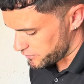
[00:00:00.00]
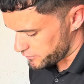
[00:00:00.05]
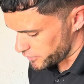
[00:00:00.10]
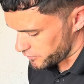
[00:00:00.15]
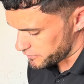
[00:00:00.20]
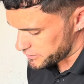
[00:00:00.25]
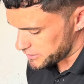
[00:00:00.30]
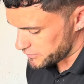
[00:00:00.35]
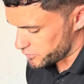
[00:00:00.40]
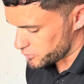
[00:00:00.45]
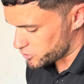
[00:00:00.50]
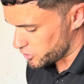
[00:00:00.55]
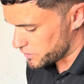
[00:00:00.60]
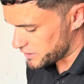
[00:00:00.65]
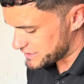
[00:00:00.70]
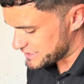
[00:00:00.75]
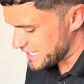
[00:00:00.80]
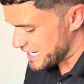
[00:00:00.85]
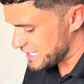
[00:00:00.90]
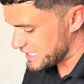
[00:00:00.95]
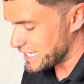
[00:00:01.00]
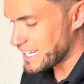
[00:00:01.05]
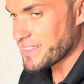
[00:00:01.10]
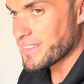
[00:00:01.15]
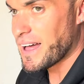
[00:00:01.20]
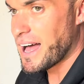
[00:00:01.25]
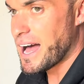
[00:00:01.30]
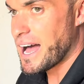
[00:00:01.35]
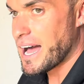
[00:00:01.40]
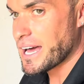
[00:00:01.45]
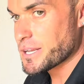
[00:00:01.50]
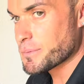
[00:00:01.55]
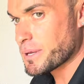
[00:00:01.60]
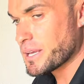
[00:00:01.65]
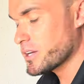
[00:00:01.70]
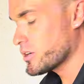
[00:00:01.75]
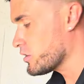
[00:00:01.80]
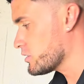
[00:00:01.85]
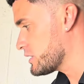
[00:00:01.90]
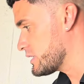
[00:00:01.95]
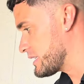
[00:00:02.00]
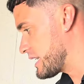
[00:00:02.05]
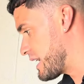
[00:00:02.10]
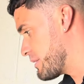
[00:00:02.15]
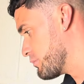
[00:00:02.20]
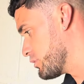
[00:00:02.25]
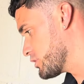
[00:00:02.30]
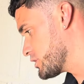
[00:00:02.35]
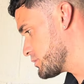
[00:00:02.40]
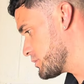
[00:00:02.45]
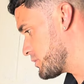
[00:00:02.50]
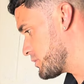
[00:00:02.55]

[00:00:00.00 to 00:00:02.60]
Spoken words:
Obviously, if it was on the side like that, I'd have been concerned. But to be